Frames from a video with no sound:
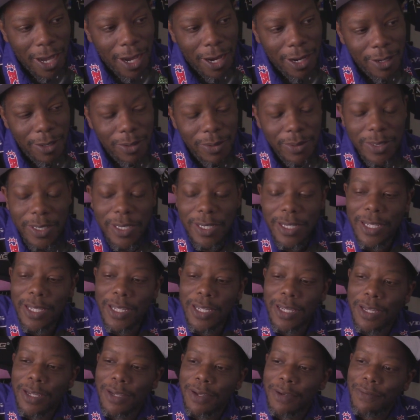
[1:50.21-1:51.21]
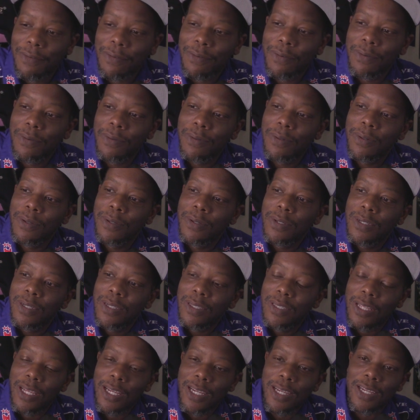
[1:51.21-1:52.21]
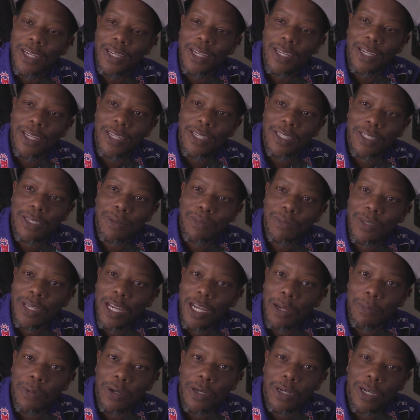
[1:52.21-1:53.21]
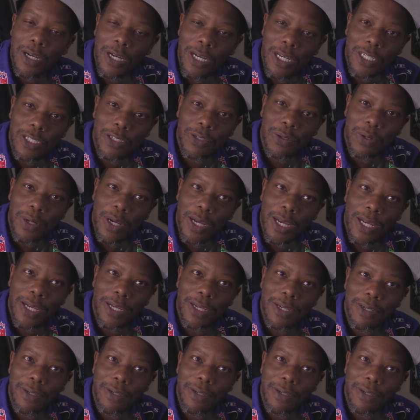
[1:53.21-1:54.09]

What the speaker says: Only if they can get some type of contract